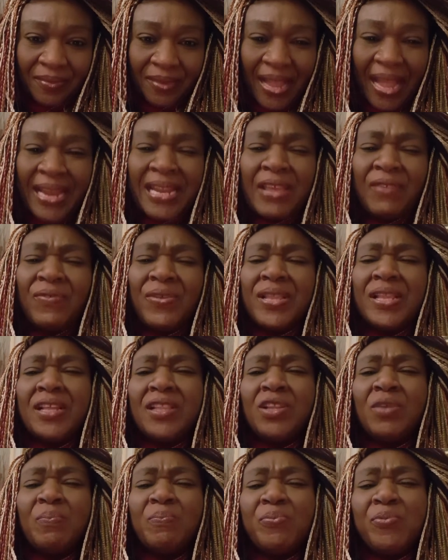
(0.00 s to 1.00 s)
And even
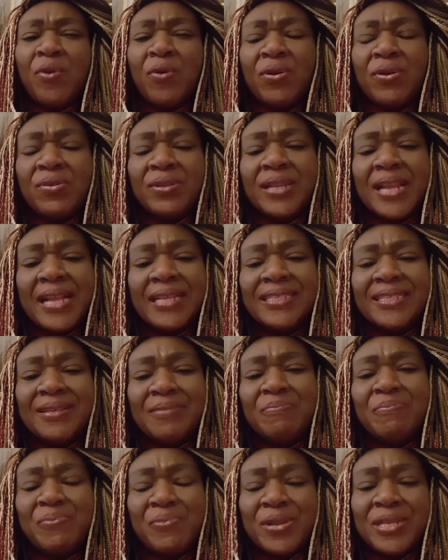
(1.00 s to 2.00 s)
in the brokenness
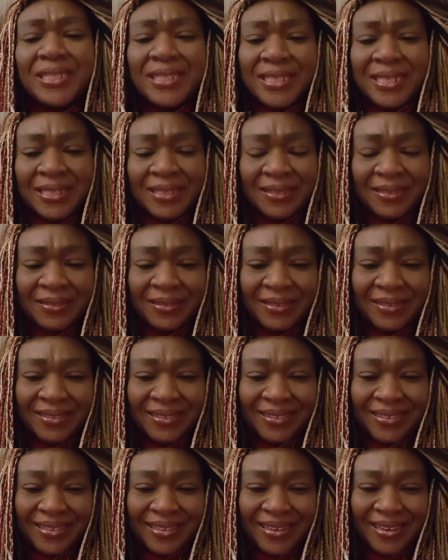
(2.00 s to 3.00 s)
in prison,
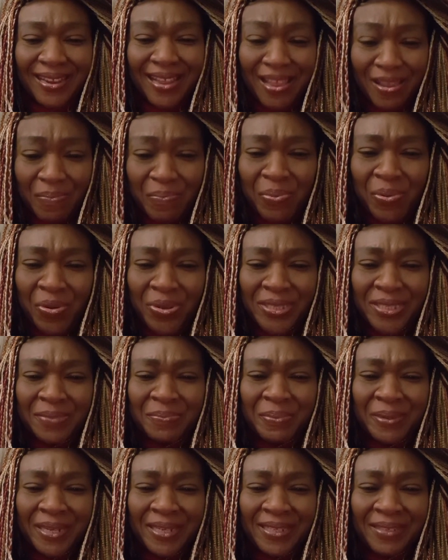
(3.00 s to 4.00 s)
he
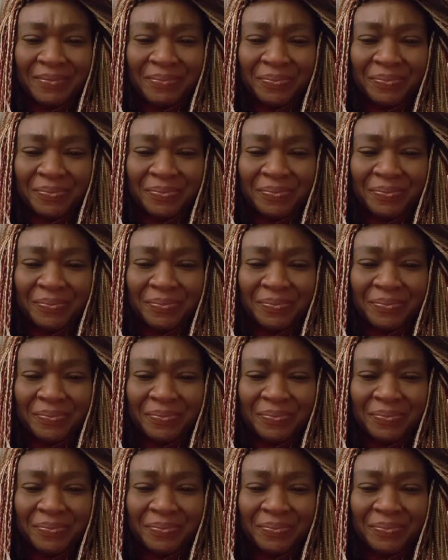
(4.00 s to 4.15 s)
prospered.